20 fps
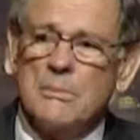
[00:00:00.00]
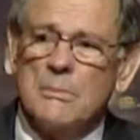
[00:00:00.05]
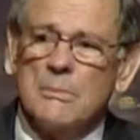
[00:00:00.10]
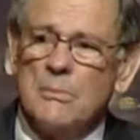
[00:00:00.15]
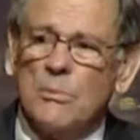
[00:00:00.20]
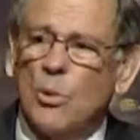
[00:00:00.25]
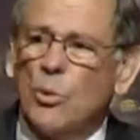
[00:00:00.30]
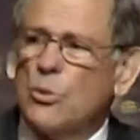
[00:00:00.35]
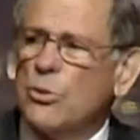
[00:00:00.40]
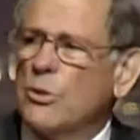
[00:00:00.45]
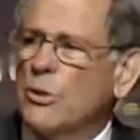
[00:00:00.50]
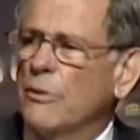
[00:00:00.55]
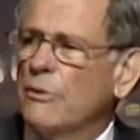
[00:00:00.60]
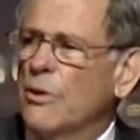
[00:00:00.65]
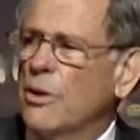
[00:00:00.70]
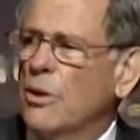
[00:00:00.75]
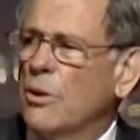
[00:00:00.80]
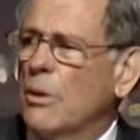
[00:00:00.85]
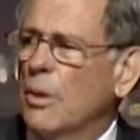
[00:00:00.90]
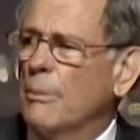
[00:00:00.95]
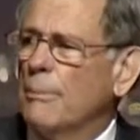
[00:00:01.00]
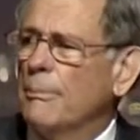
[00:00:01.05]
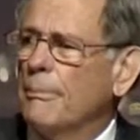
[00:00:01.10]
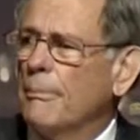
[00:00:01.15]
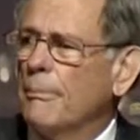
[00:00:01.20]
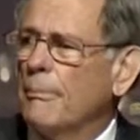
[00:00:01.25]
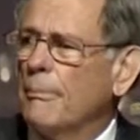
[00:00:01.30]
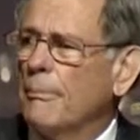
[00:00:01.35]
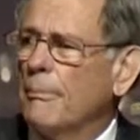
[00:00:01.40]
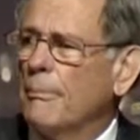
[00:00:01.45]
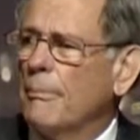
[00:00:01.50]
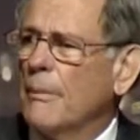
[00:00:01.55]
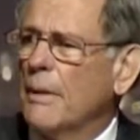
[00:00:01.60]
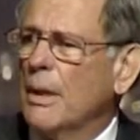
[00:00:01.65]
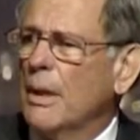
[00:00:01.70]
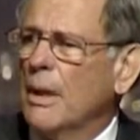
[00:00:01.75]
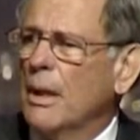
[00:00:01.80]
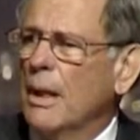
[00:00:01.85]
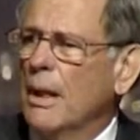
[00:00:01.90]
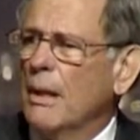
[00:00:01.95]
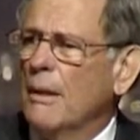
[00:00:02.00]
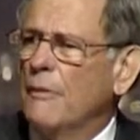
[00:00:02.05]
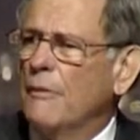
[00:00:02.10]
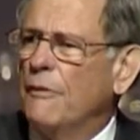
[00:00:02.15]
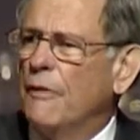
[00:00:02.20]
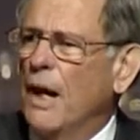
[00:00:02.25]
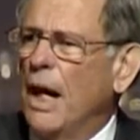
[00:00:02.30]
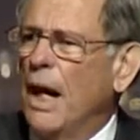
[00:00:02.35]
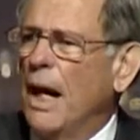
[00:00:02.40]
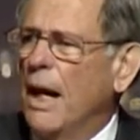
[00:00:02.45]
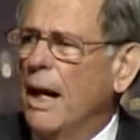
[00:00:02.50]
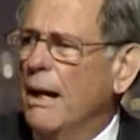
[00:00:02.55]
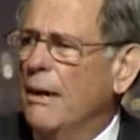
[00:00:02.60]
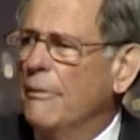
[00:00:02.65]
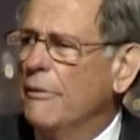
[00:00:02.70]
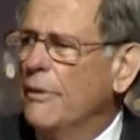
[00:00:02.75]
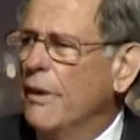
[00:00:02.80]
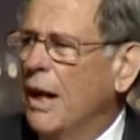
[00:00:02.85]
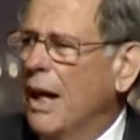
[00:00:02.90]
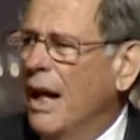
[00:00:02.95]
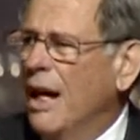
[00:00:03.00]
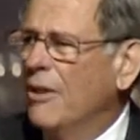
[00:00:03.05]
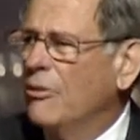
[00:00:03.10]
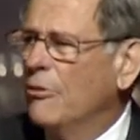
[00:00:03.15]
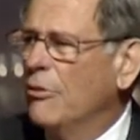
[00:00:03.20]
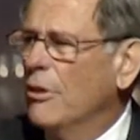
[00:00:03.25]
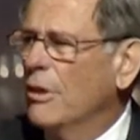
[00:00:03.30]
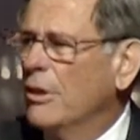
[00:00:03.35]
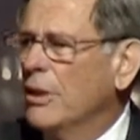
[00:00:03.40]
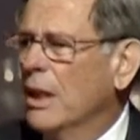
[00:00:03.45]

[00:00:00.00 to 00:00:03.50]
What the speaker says: most of Europe. 500